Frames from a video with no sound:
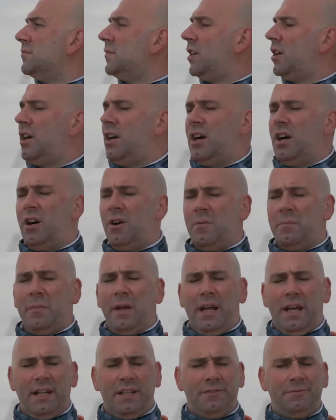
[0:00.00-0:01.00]
Oh
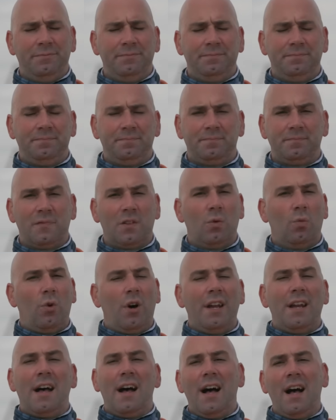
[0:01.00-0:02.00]
man.
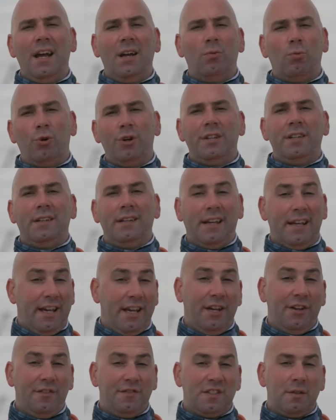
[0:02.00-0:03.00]
What I wouldn't
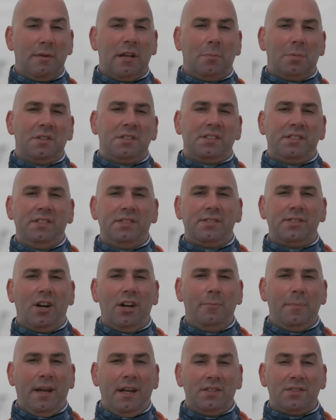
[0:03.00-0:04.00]
give to be able to see
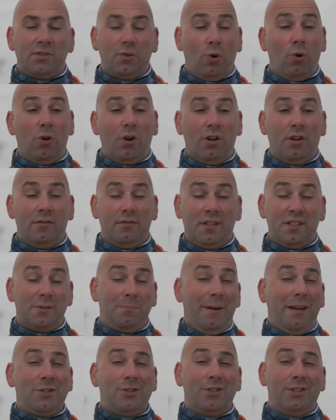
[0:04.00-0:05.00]
Starbase, or
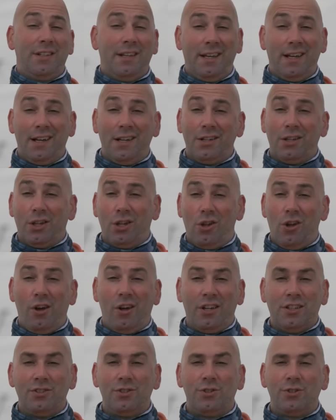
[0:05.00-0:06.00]
especially a
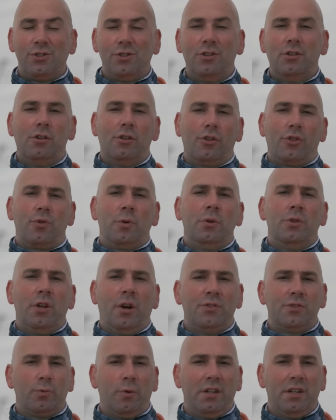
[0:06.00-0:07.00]
launch, through
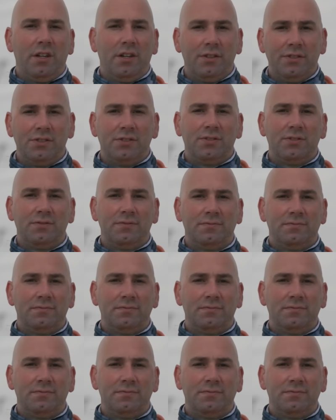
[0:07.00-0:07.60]
those windows.